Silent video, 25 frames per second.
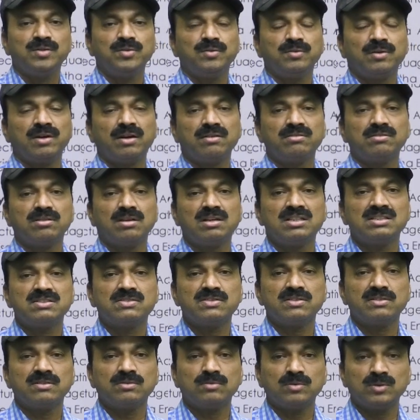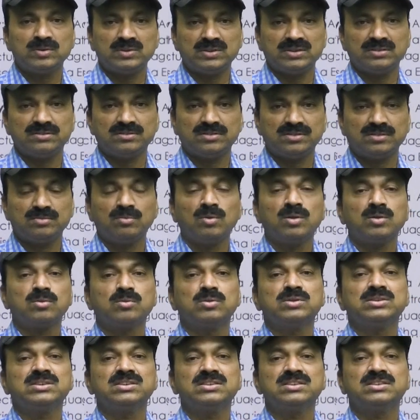You have to answer the questions. What
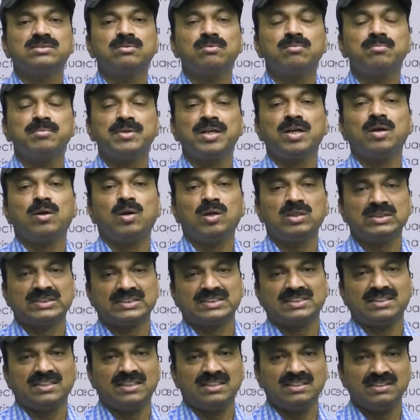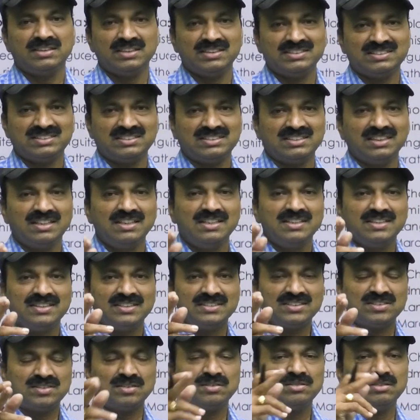questions will be asked in this?
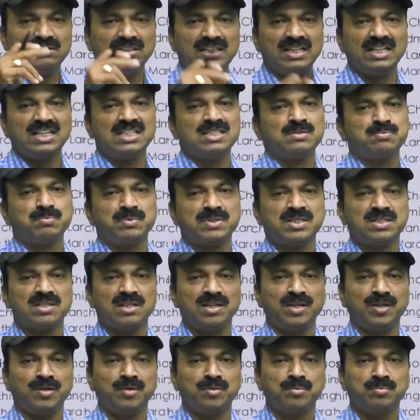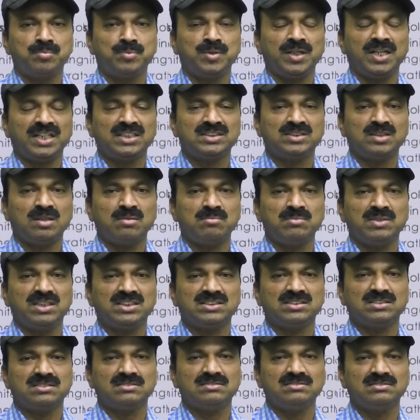So especially group 2
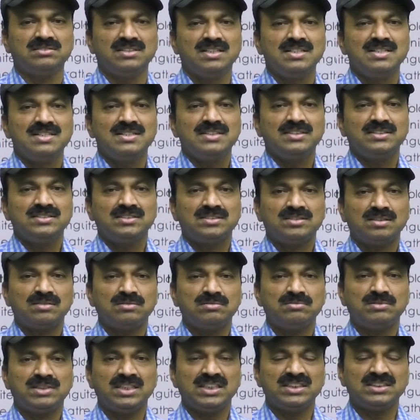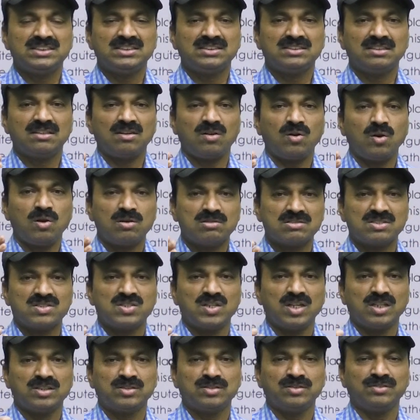examination. So there's a rock
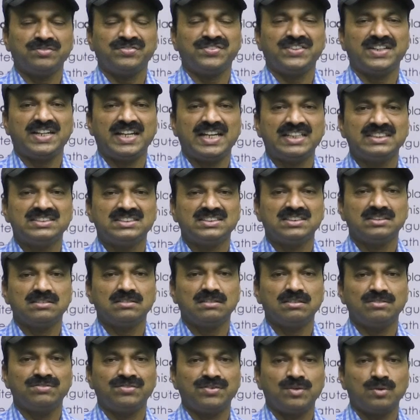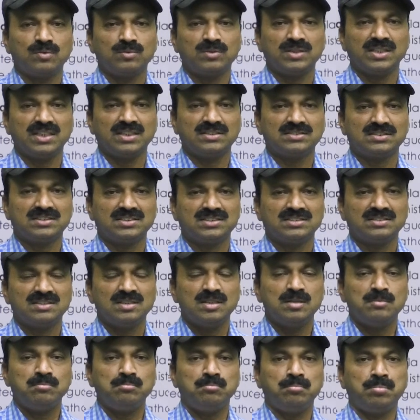statue of a dancing girl found at.
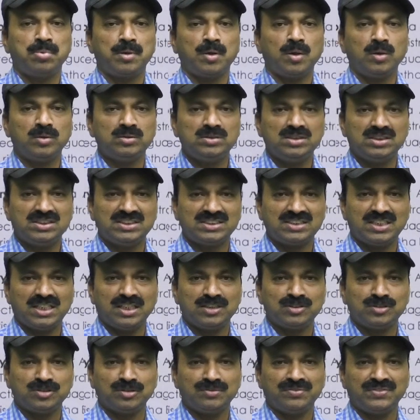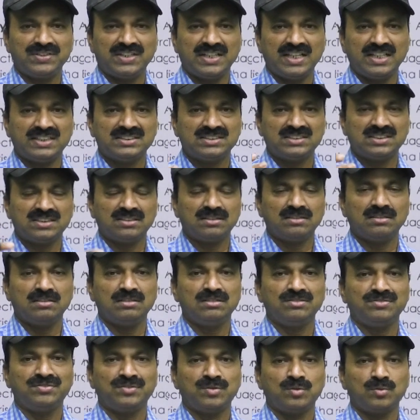Bronze statue of a dancing
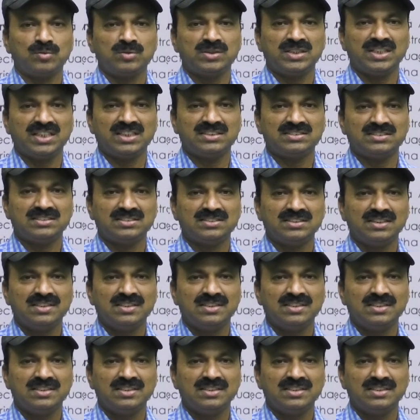girl found at.